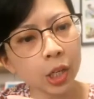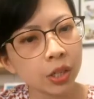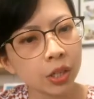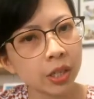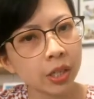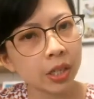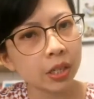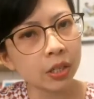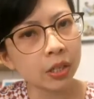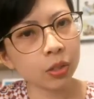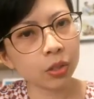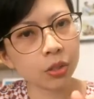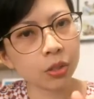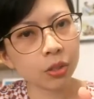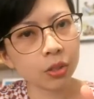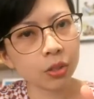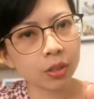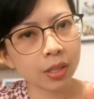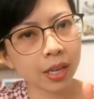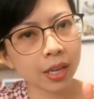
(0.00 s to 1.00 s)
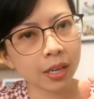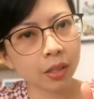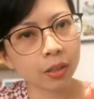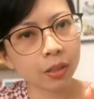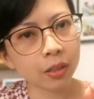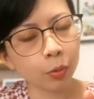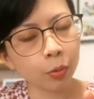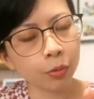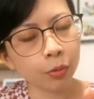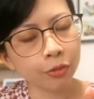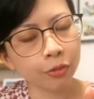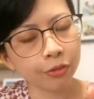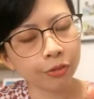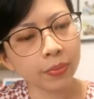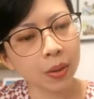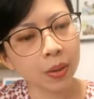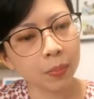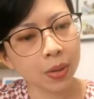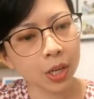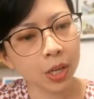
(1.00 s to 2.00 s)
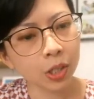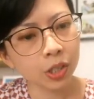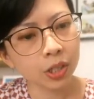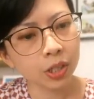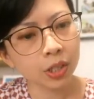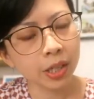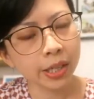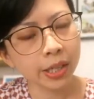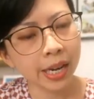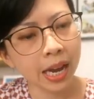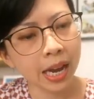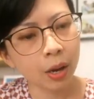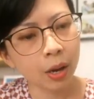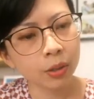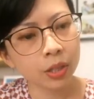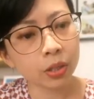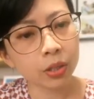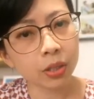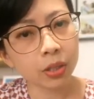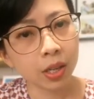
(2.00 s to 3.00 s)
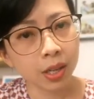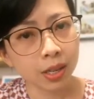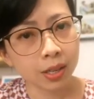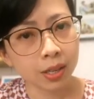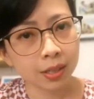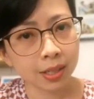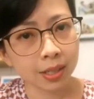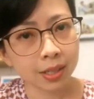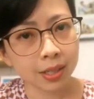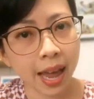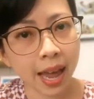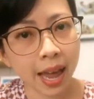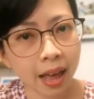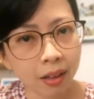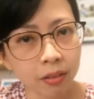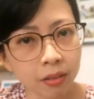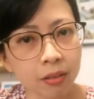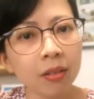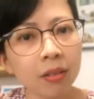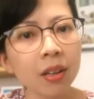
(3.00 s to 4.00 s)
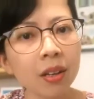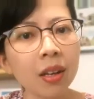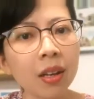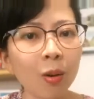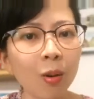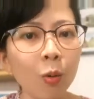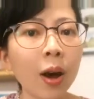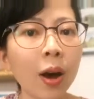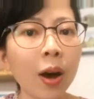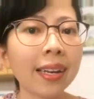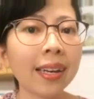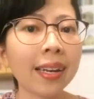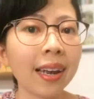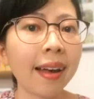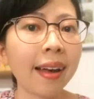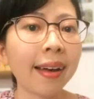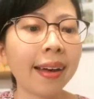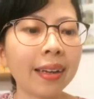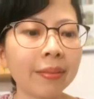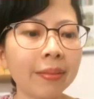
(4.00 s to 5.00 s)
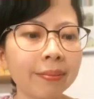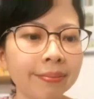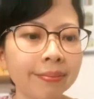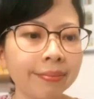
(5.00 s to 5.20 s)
is, the verb that matches the noun is to tell a white lie.